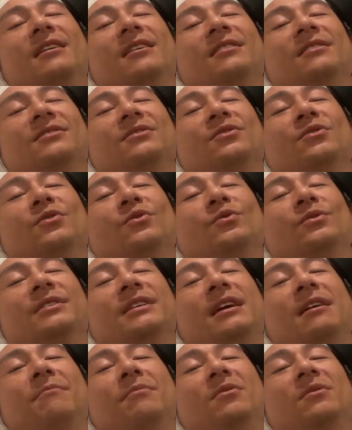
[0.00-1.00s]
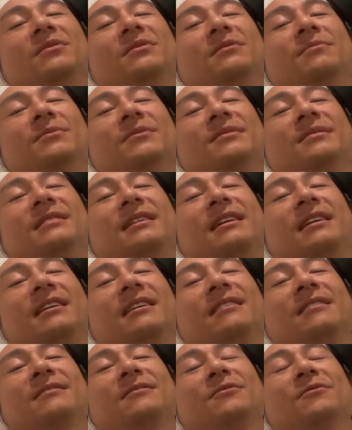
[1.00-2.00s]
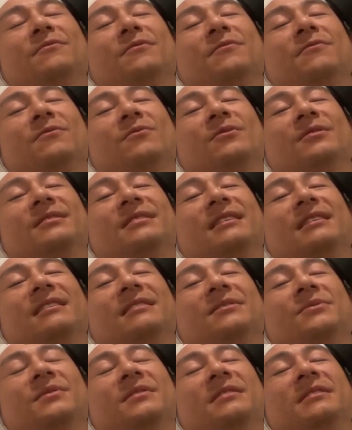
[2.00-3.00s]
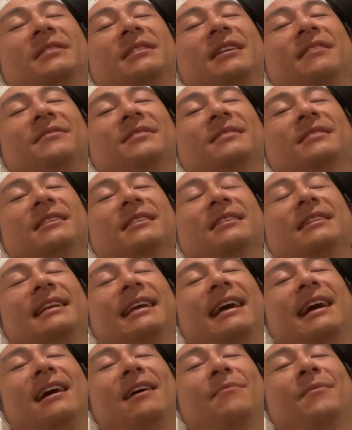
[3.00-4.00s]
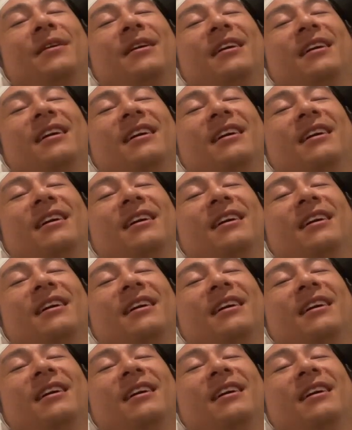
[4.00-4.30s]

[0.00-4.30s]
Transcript: so 10 pulses per second over 4 seconds with an 11-second gap